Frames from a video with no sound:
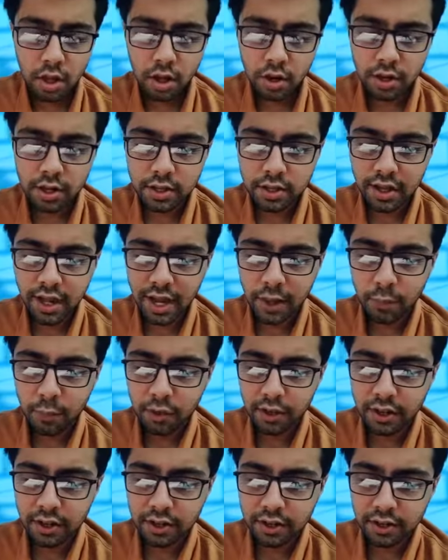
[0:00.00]
or it's a
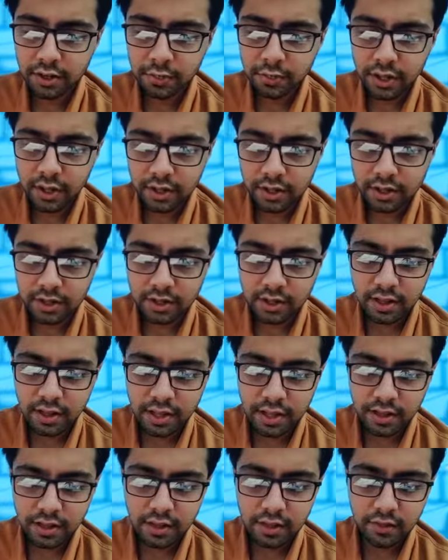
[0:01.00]
hyponatremia, risk is
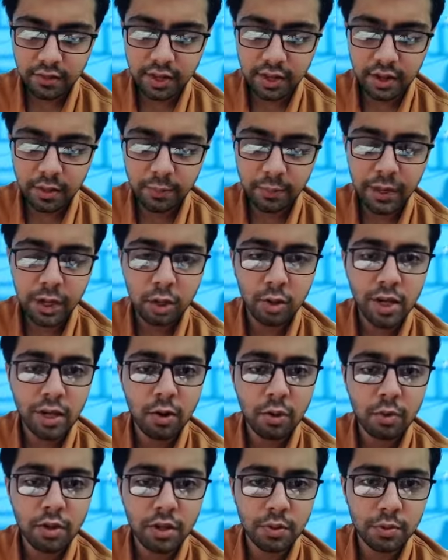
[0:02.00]
less when compared to
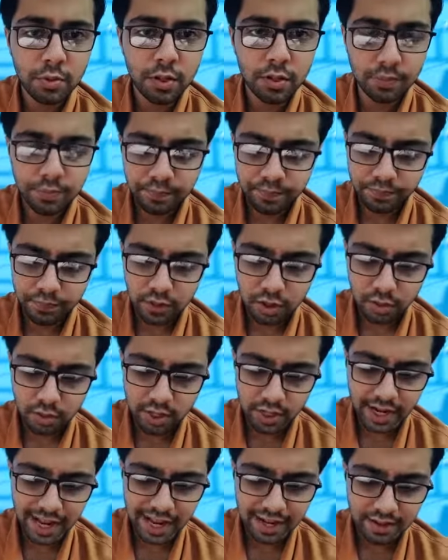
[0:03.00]
carbamazepine. So
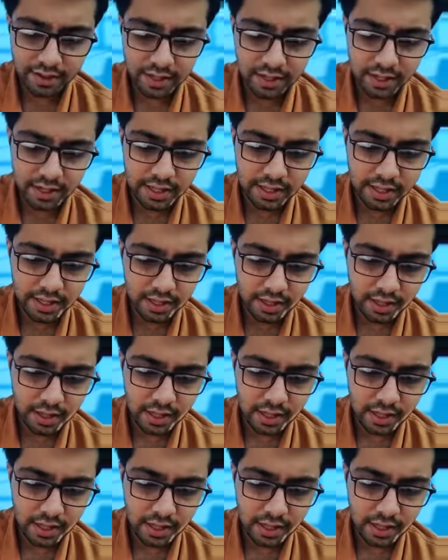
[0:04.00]
yeah, the answer is